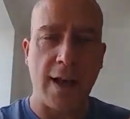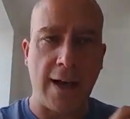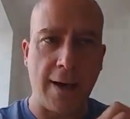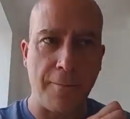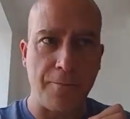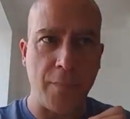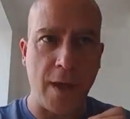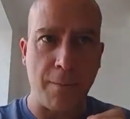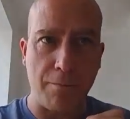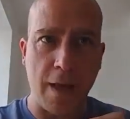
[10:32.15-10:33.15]

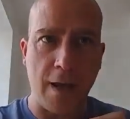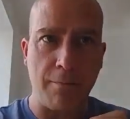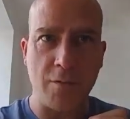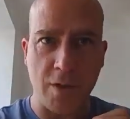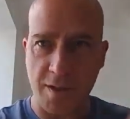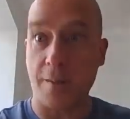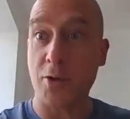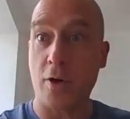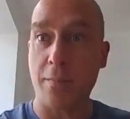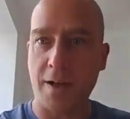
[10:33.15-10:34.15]
and to some
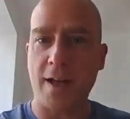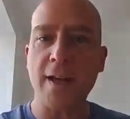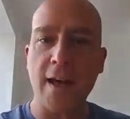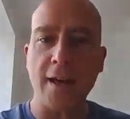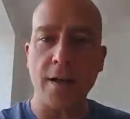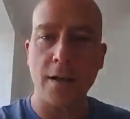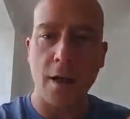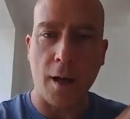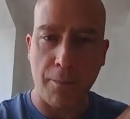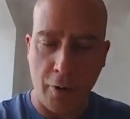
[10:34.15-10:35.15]
degree placate
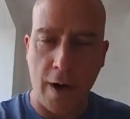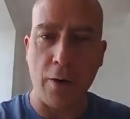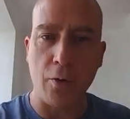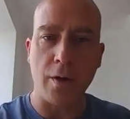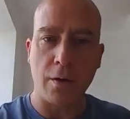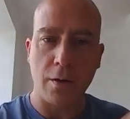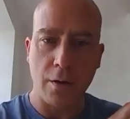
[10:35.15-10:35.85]
a proud